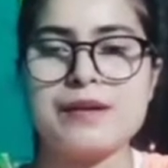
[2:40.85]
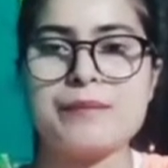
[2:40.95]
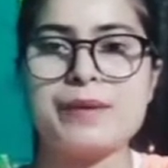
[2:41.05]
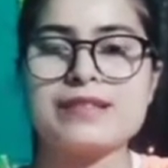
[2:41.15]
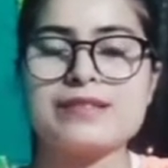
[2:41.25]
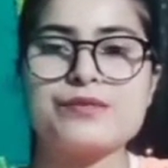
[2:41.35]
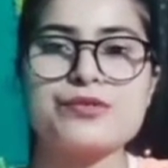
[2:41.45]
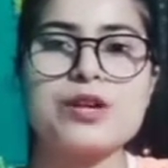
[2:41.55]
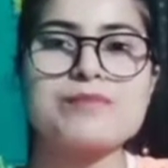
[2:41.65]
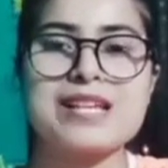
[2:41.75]
But
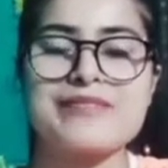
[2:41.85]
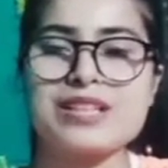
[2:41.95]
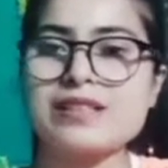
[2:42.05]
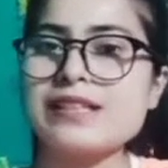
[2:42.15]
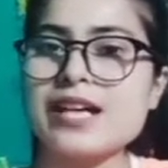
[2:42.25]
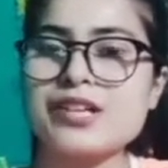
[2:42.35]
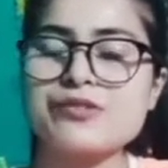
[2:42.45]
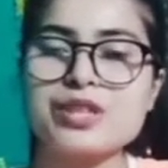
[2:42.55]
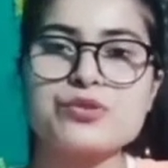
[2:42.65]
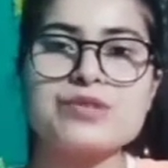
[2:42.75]
from
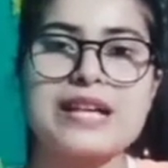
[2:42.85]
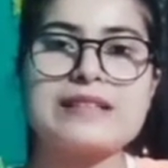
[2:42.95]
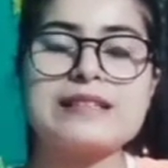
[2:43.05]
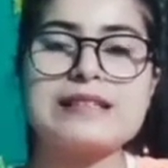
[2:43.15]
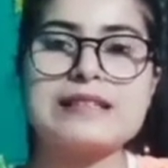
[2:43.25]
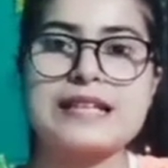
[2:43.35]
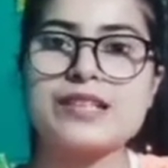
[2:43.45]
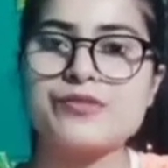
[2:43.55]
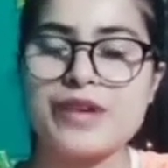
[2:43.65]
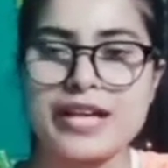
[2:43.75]
1700 to
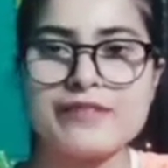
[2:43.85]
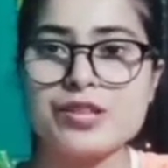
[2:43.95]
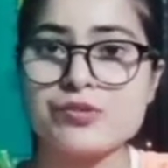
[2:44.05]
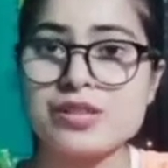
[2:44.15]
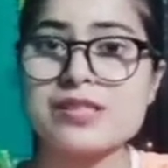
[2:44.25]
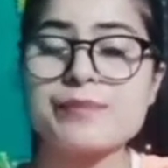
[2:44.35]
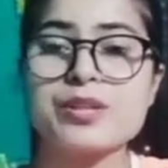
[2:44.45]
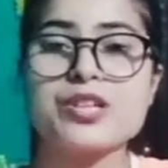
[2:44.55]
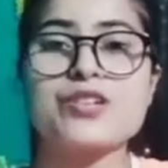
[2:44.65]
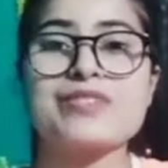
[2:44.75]
1995, it was a
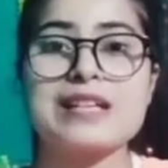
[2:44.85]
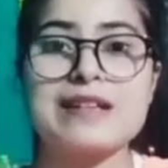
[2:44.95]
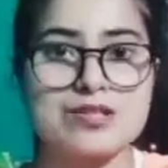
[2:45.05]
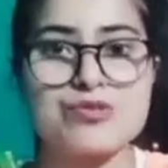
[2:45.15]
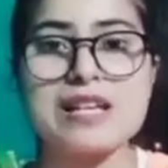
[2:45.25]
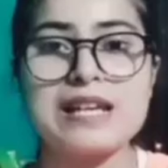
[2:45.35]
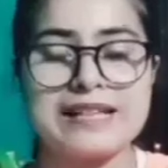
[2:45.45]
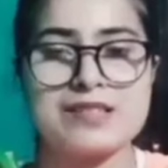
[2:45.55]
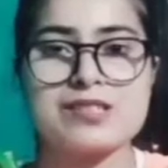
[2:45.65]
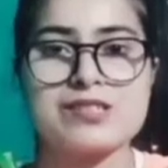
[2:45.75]
period of
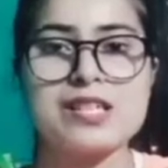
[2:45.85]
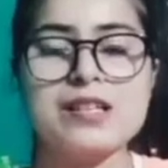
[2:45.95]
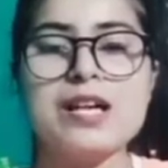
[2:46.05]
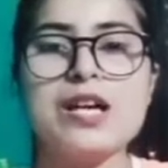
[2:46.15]
industrialization